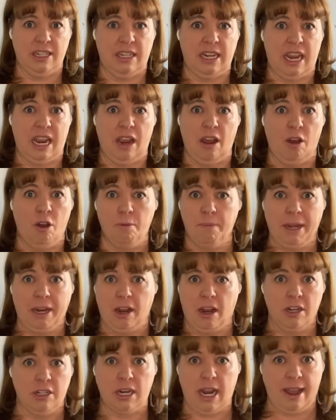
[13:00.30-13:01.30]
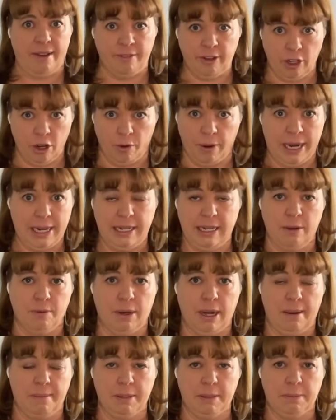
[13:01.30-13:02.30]
oh my gosh, I have no idea
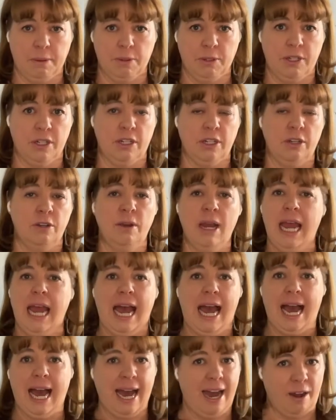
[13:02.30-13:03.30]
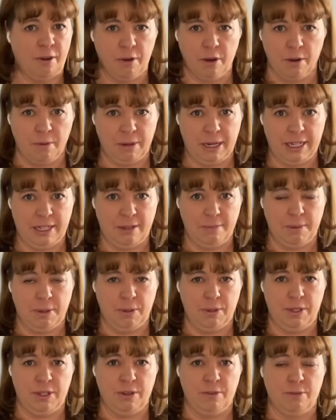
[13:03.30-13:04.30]
what I'm supposed to do. How are we
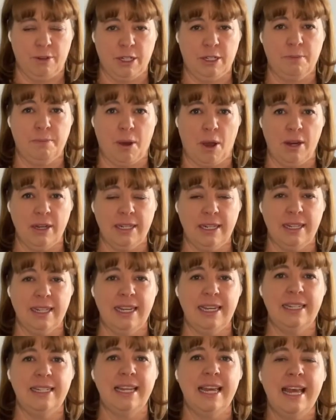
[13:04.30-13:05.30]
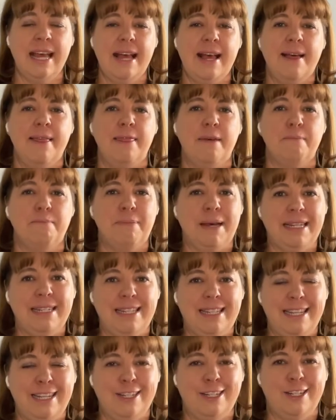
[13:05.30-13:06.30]
supposed to respond to this? The best
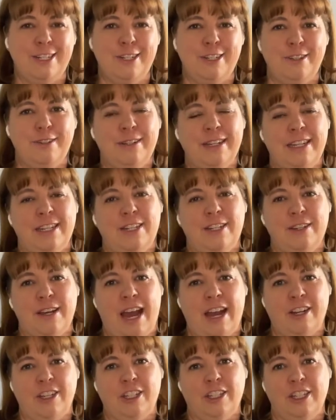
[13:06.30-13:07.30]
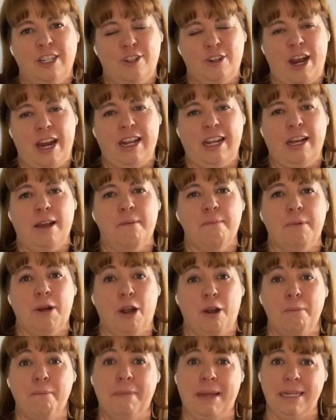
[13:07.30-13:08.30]
thing to do is to actually try to
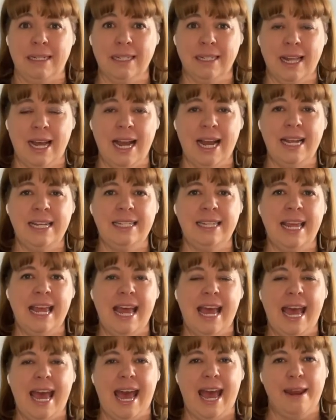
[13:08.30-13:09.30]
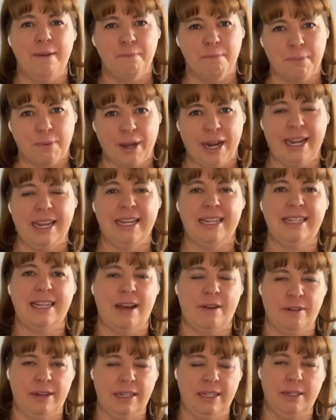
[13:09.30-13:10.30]
compartmentalize and break it
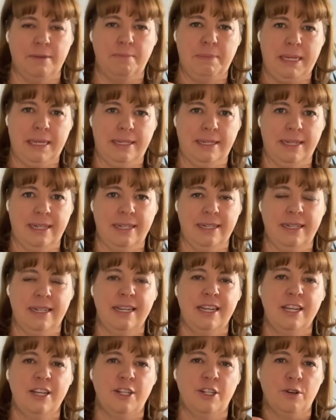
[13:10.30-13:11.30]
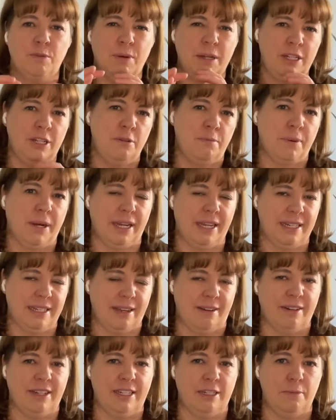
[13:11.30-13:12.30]
down into pieces. So once you break it
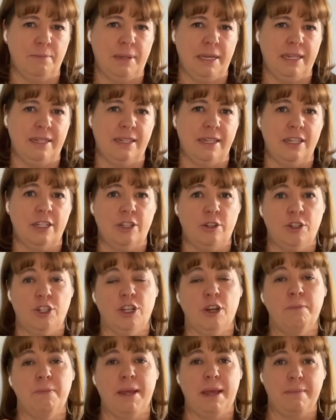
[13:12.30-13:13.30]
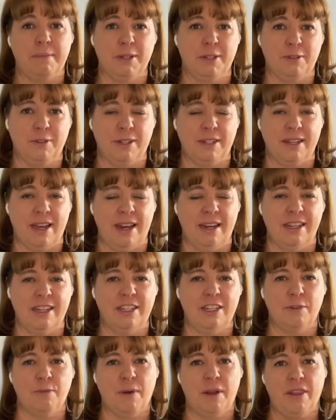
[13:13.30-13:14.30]
down into pieces, you should be able to assign it
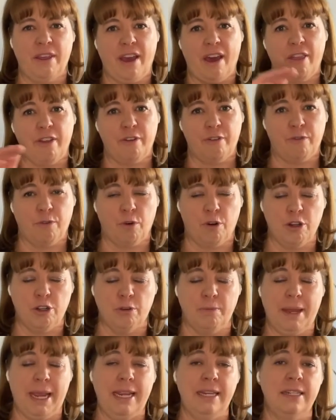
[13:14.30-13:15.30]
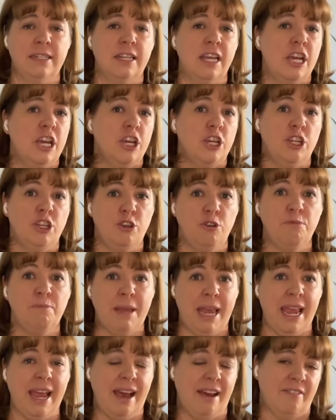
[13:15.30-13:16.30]
to one of the other 4 domains. You
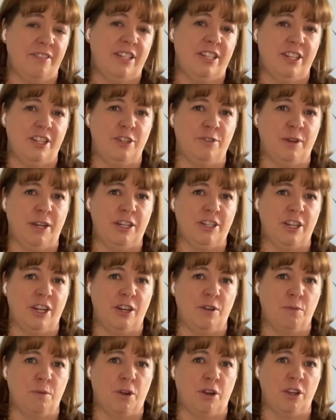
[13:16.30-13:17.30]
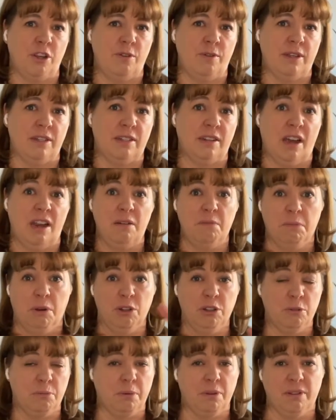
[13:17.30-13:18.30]
may have a situation where you assign
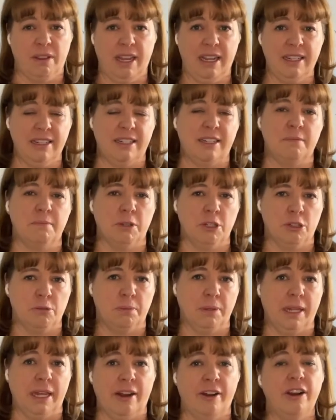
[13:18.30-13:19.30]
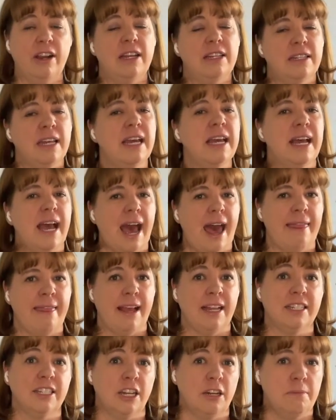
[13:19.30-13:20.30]
multiple things to multiple areas, and
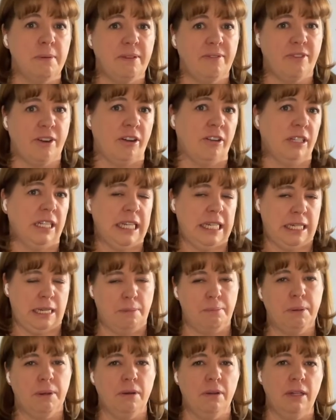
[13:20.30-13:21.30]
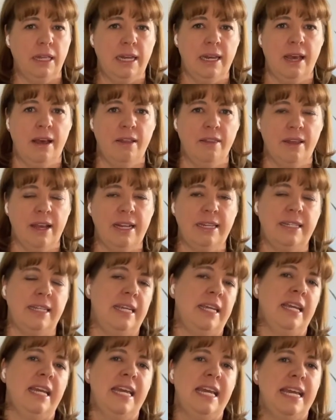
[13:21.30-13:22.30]
that's going to be fairly typical in health
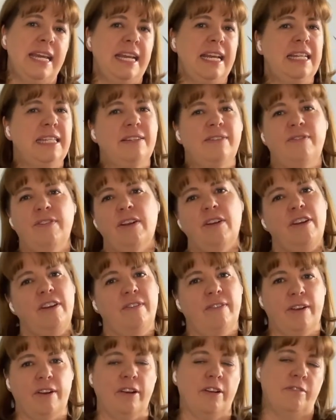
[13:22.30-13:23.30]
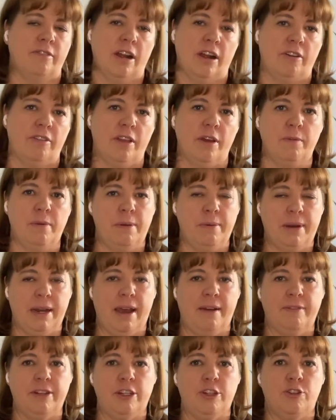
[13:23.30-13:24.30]
IT. It's very, very rare that we would
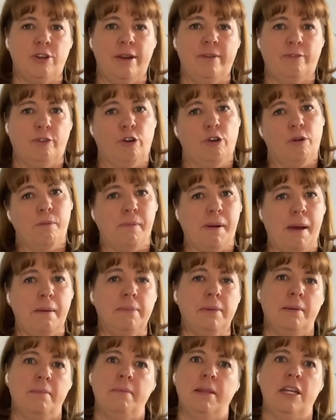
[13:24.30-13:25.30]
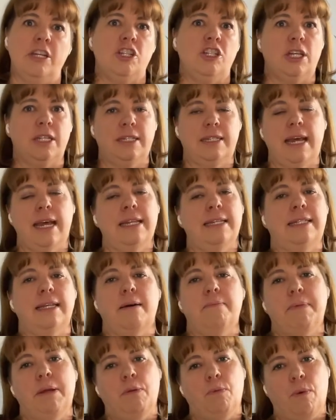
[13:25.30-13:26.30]
have a straightforward problem that just ends
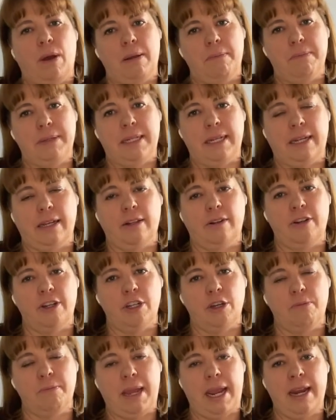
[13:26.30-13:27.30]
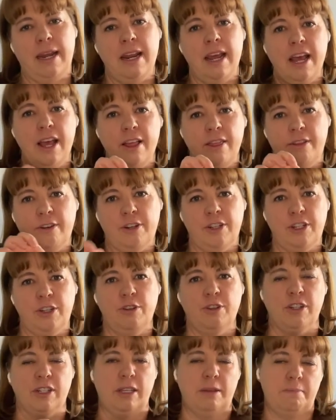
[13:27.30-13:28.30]
up in one particular domain. There's
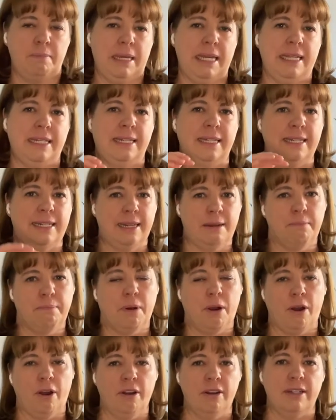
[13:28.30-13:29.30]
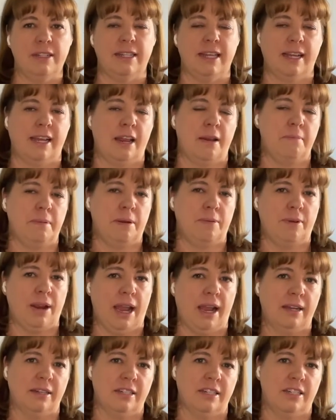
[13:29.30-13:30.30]
usually pieces and parts that can be
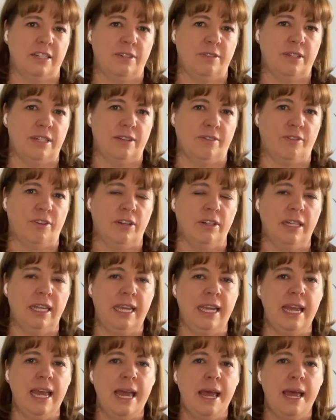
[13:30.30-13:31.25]
reacted to differently,